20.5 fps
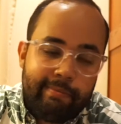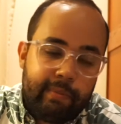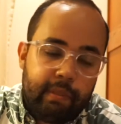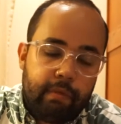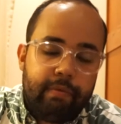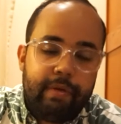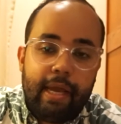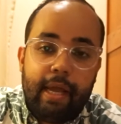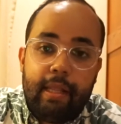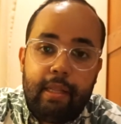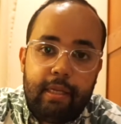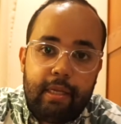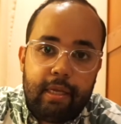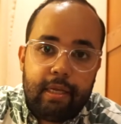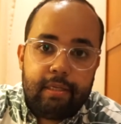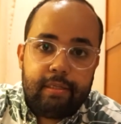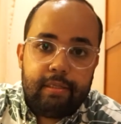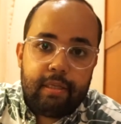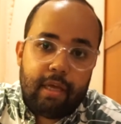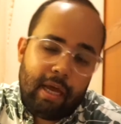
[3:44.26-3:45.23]
The reality
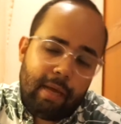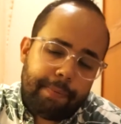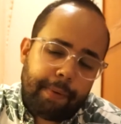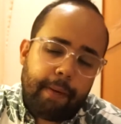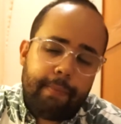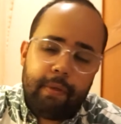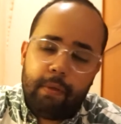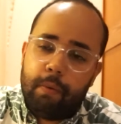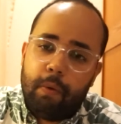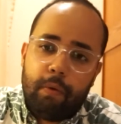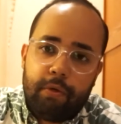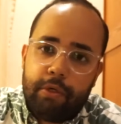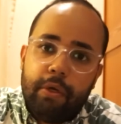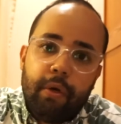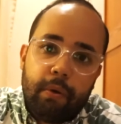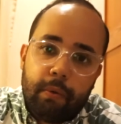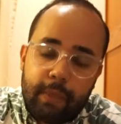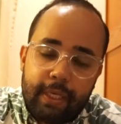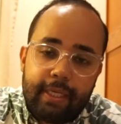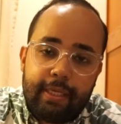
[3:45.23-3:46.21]
is, I probably won't
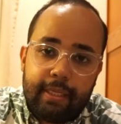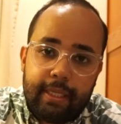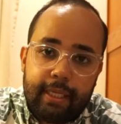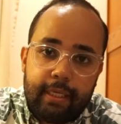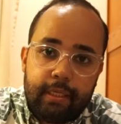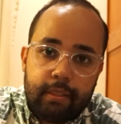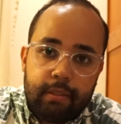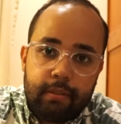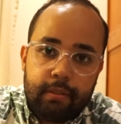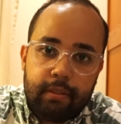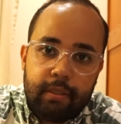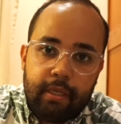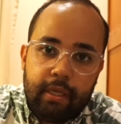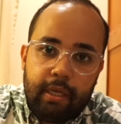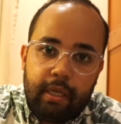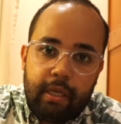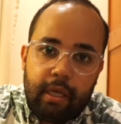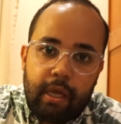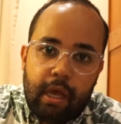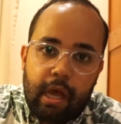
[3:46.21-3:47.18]
do it weekly.
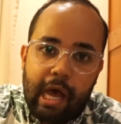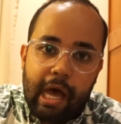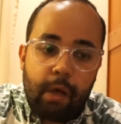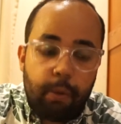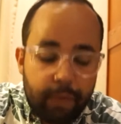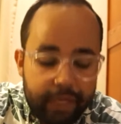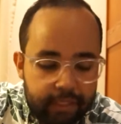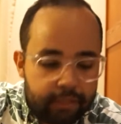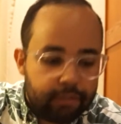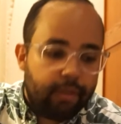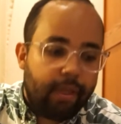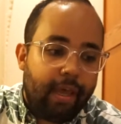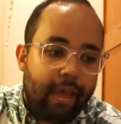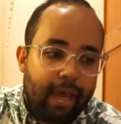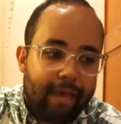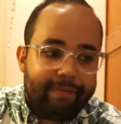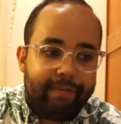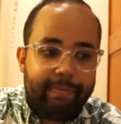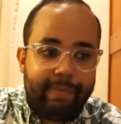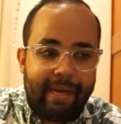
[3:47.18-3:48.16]
I'll wait till I
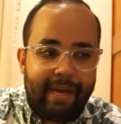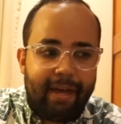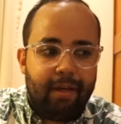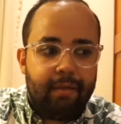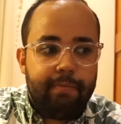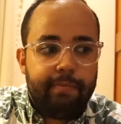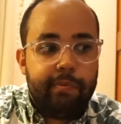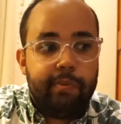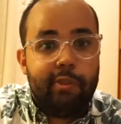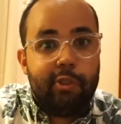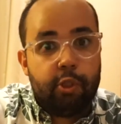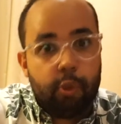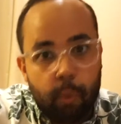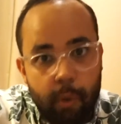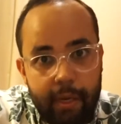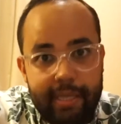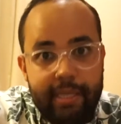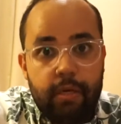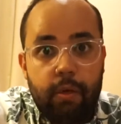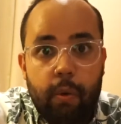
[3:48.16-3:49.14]
have about
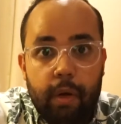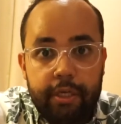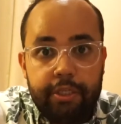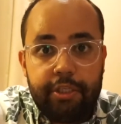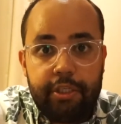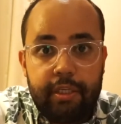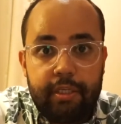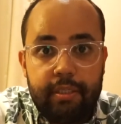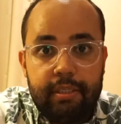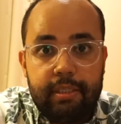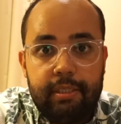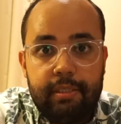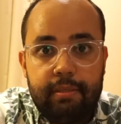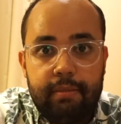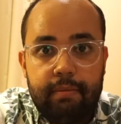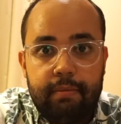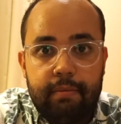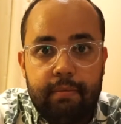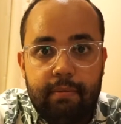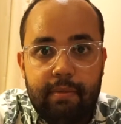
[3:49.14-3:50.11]
20 questions
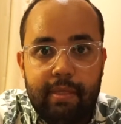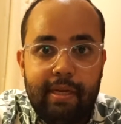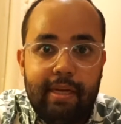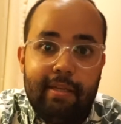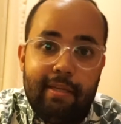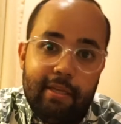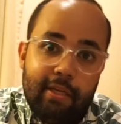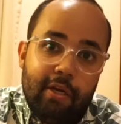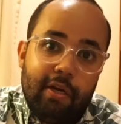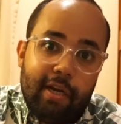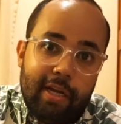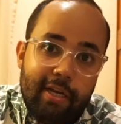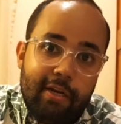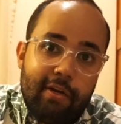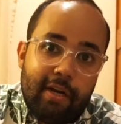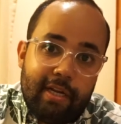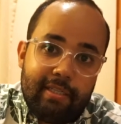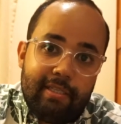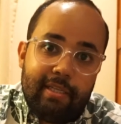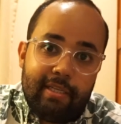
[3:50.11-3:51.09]
that I think are
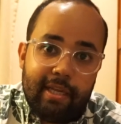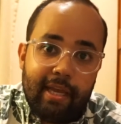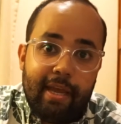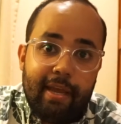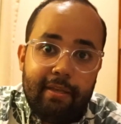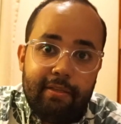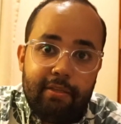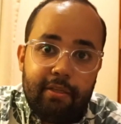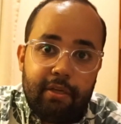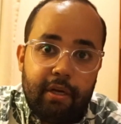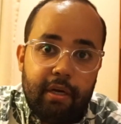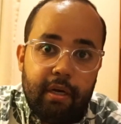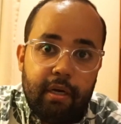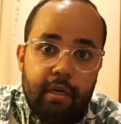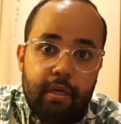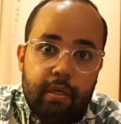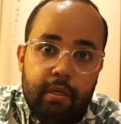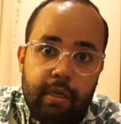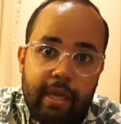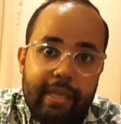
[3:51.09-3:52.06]
interesting to answer,
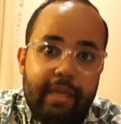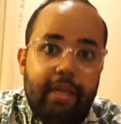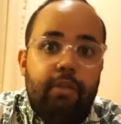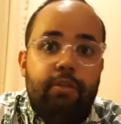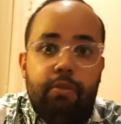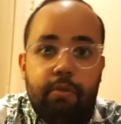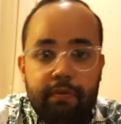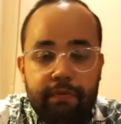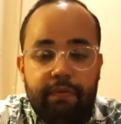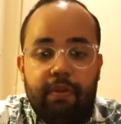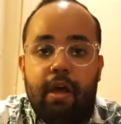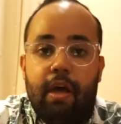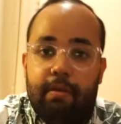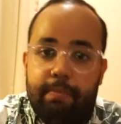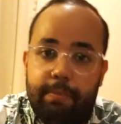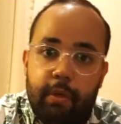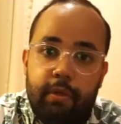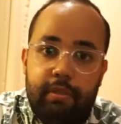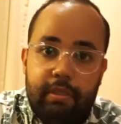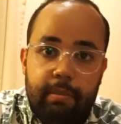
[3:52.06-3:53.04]
and I'll do a
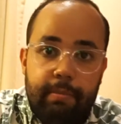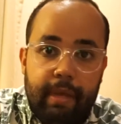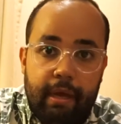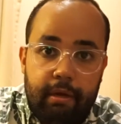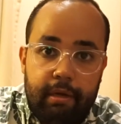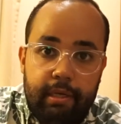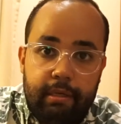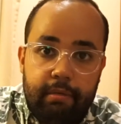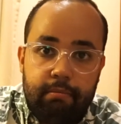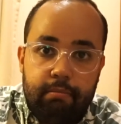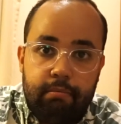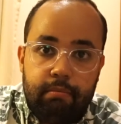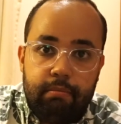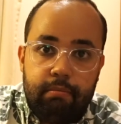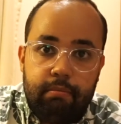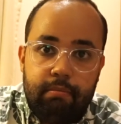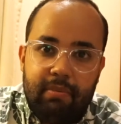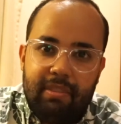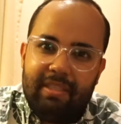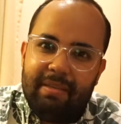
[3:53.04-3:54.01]
vlog post about it.
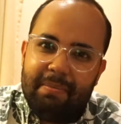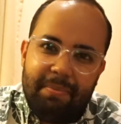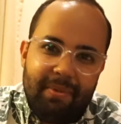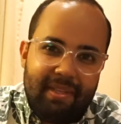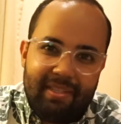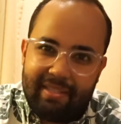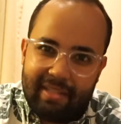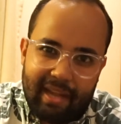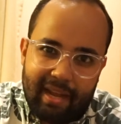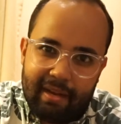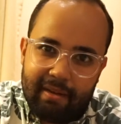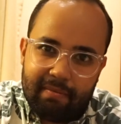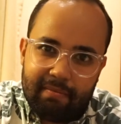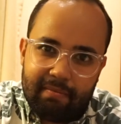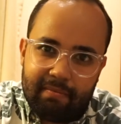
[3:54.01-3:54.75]
Simple as that.